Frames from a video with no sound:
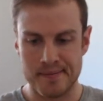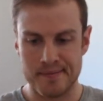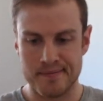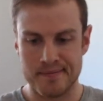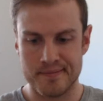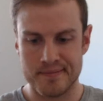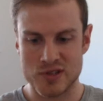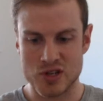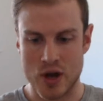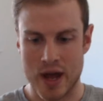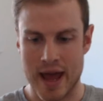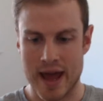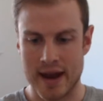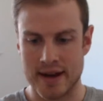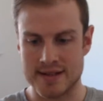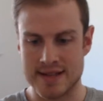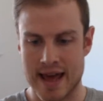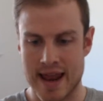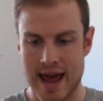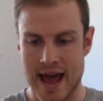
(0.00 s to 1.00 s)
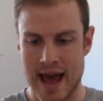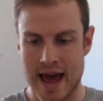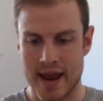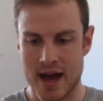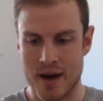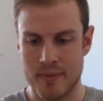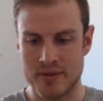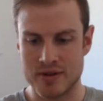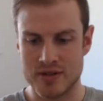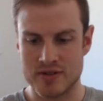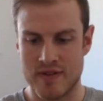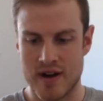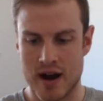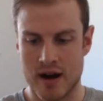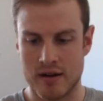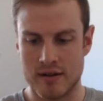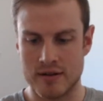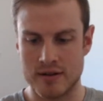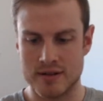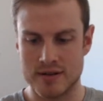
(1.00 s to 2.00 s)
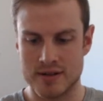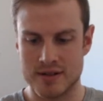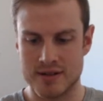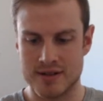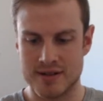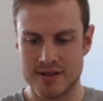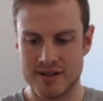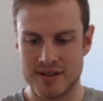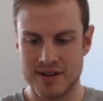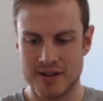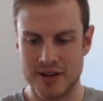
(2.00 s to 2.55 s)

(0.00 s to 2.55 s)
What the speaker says: So how does that add up as far as